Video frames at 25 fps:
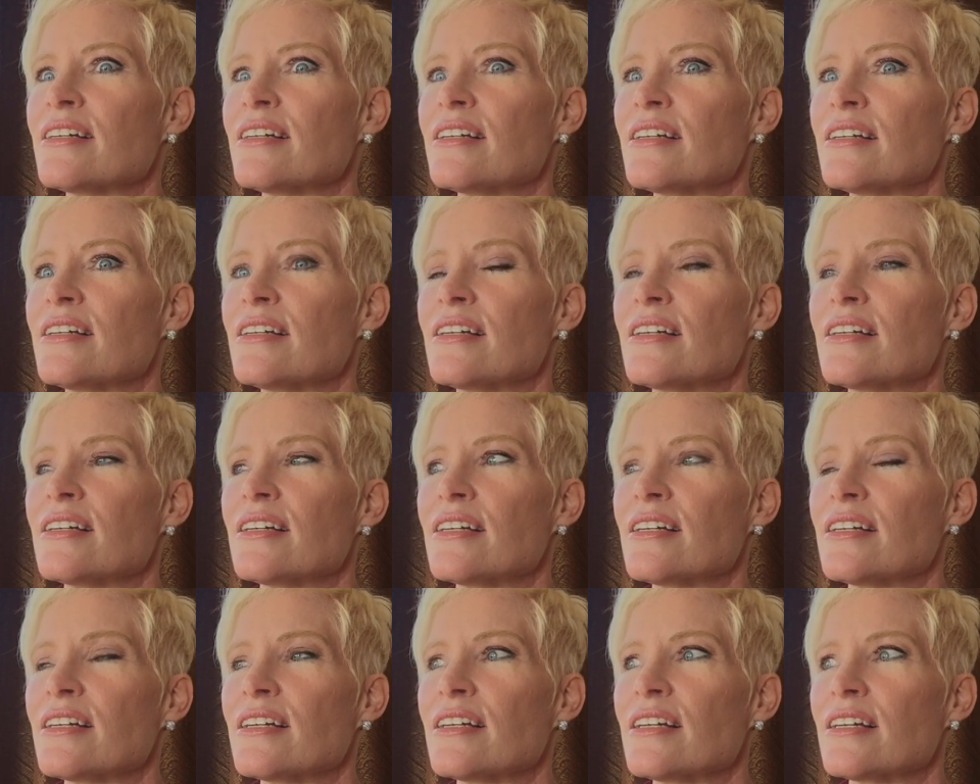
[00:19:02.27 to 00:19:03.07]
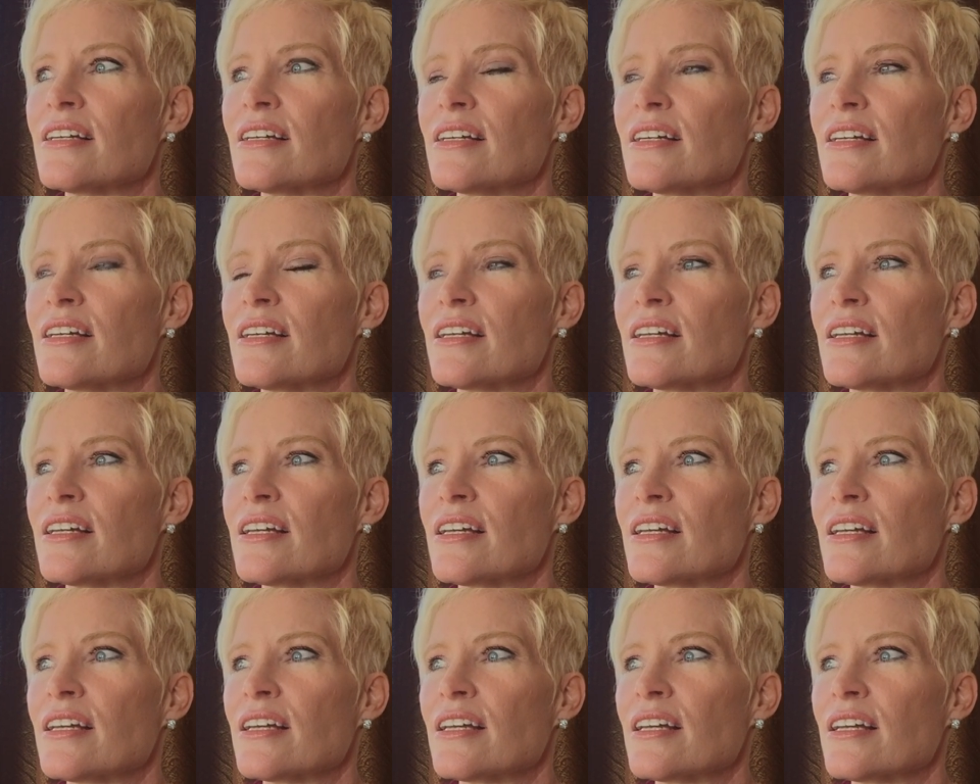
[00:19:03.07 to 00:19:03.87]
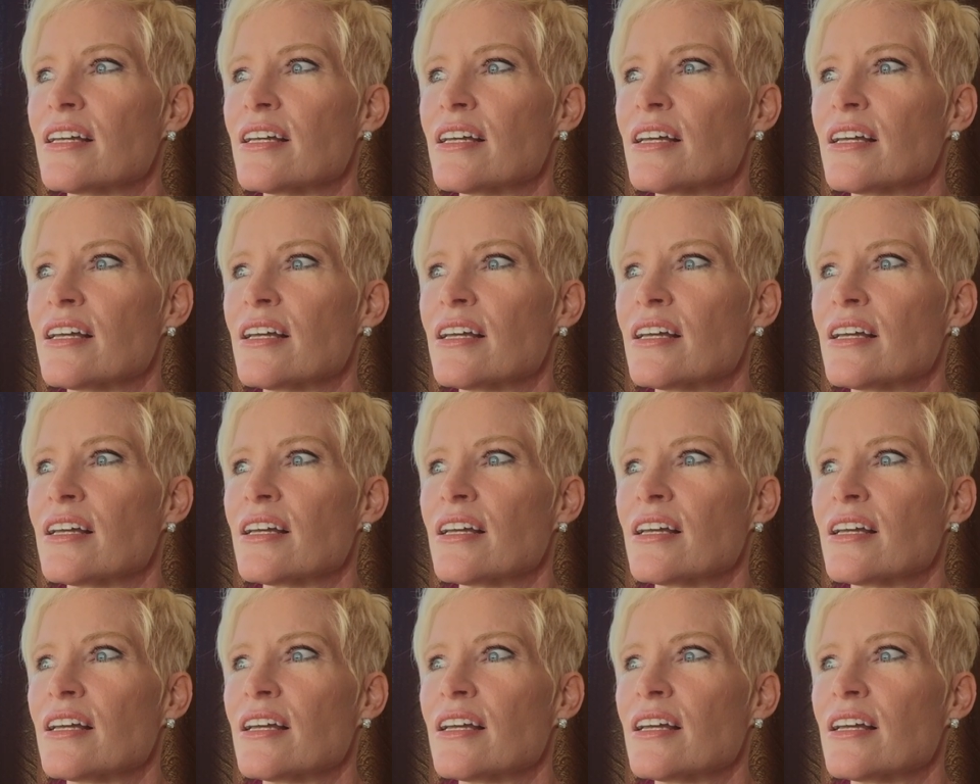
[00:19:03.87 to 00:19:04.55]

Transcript: Nothing is said.